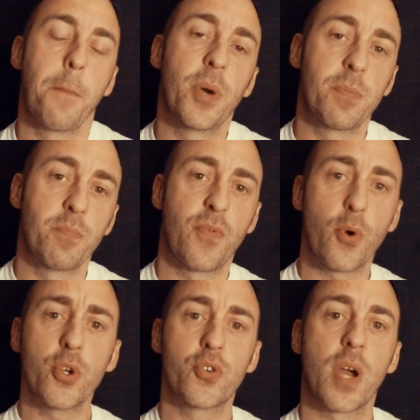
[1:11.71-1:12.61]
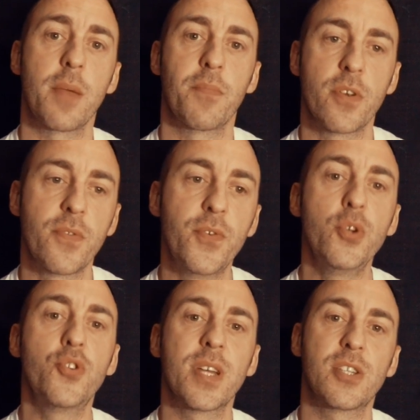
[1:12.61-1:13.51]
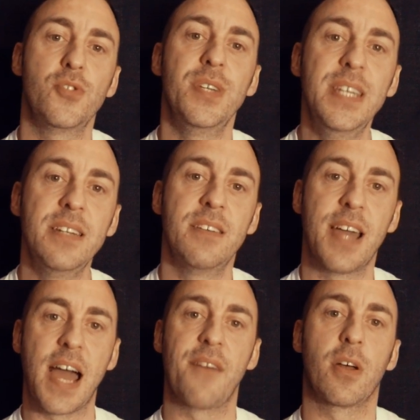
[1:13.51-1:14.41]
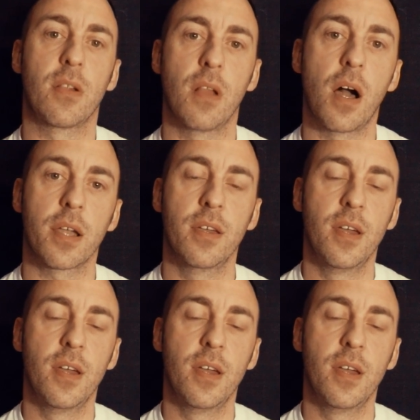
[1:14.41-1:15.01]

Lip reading: But before you try them, there are a few tricks you need to have on lock.